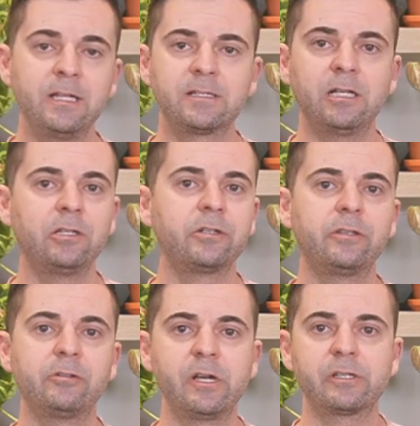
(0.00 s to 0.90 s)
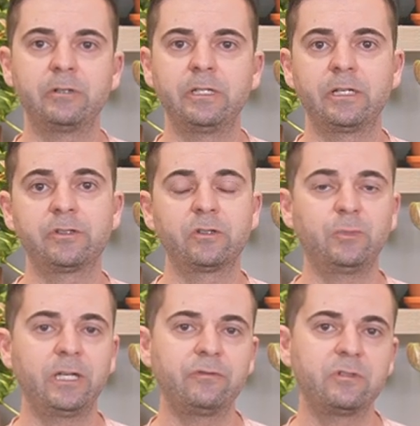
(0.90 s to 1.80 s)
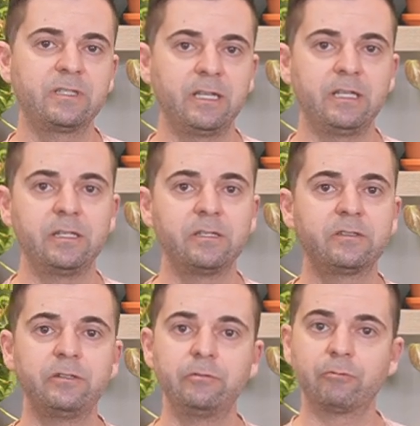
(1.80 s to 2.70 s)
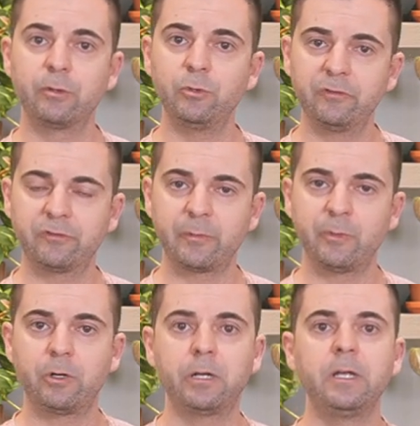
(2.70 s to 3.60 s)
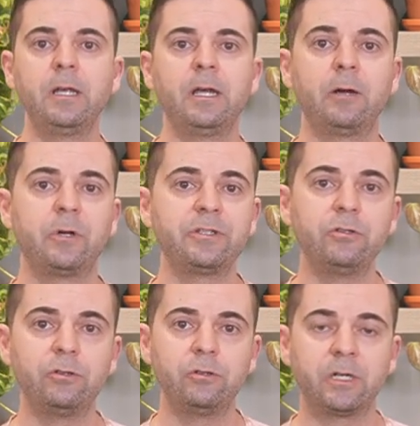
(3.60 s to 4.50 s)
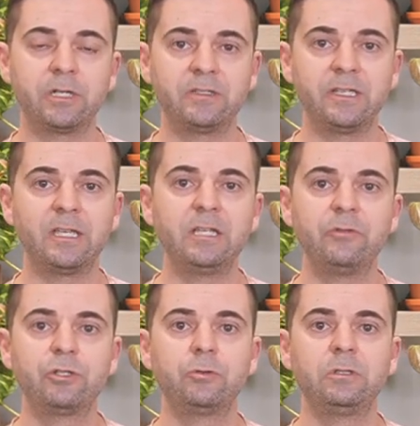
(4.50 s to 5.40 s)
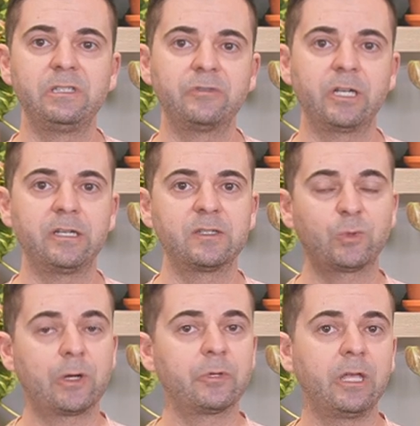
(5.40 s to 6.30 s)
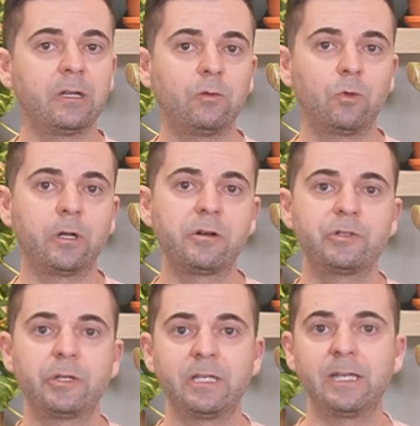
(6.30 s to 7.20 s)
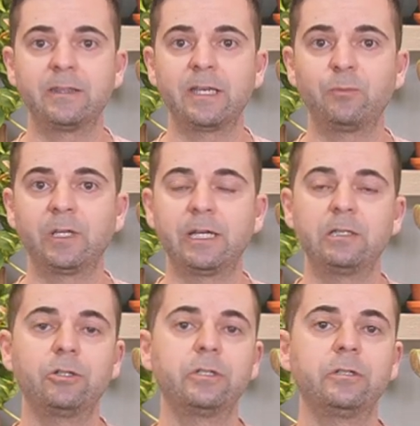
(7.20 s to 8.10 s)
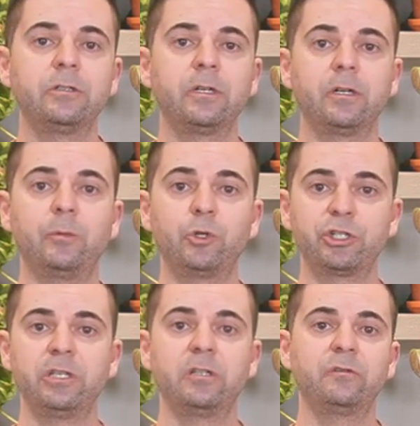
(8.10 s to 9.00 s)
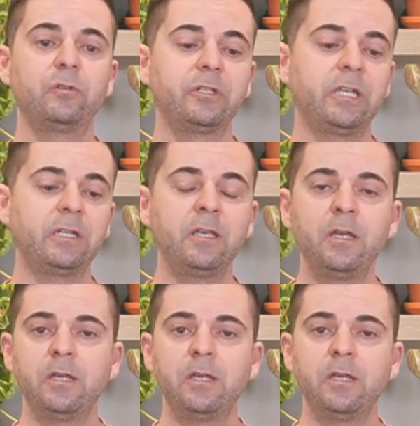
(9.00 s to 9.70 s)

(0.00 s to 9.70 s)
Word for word: It's not looking the greatest right now, so the plan for today is to remove it from the pot. I want to take individual leaf cuttings, propagate it in water so I can get that plant looking bushy and full again.